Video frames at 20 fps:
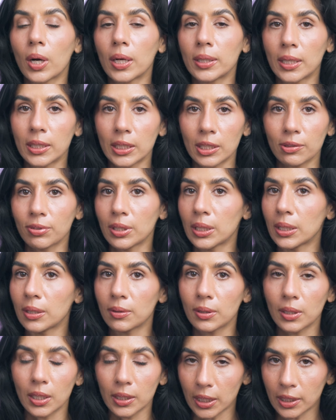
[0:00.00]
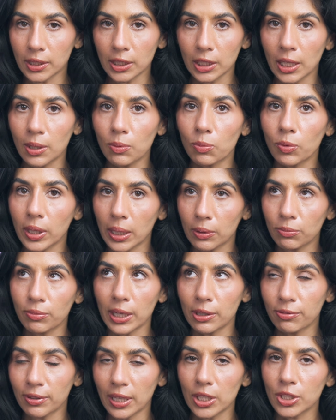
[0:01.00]
identity
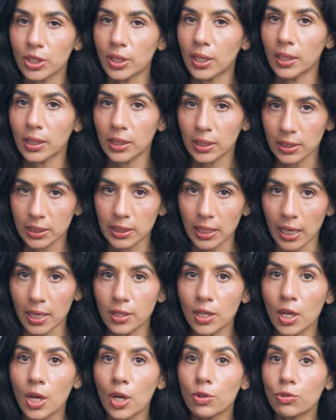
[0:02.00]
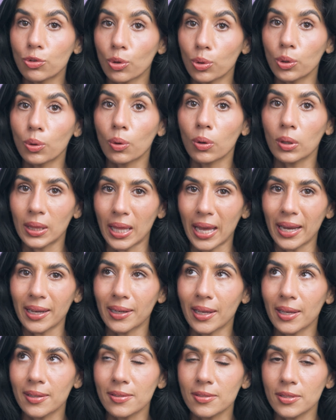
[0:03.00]
verification and consent, so your
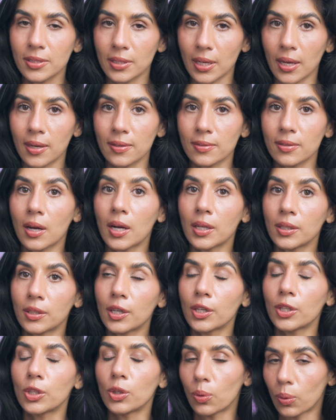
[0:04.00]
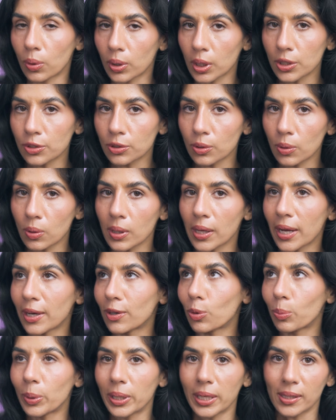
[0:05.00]
likeness stays under your control and
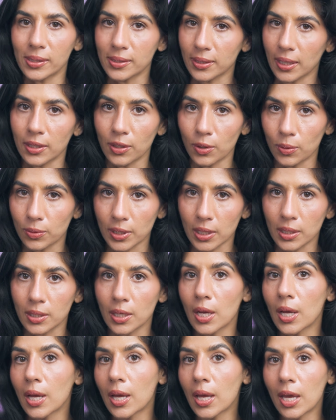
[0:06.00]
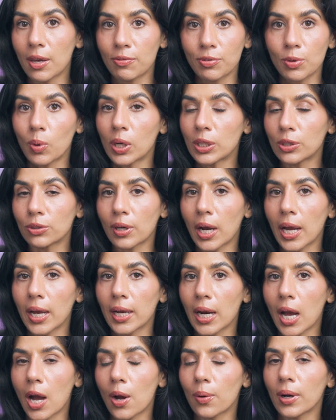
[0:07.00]
nobody else can use it. If you want to try
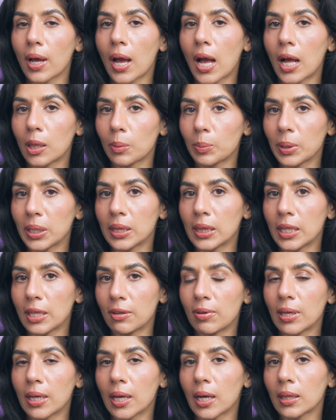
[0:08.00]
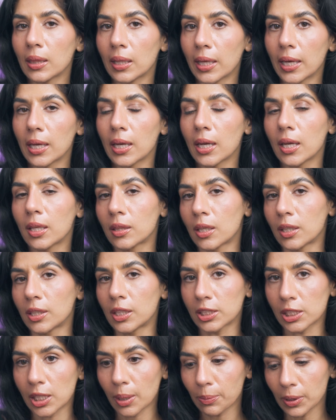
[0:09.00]
it out, I'll be leaving a link in the
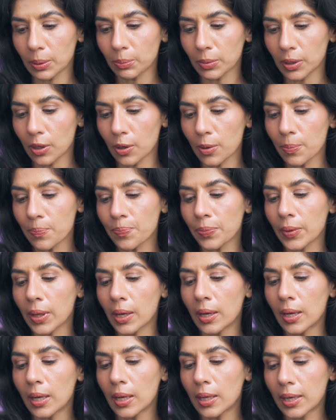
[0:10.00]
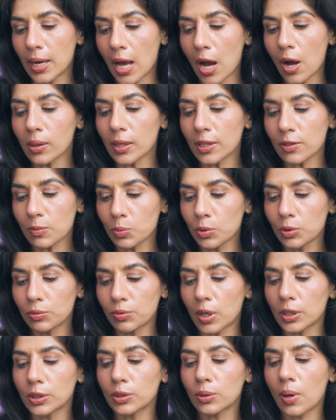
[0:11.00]
description below. Now let's move
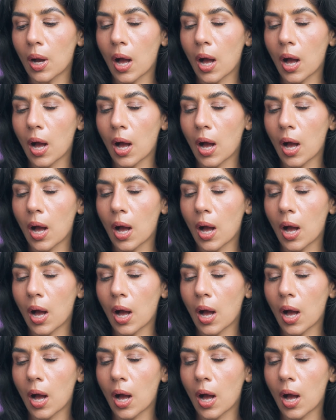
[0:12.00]
on to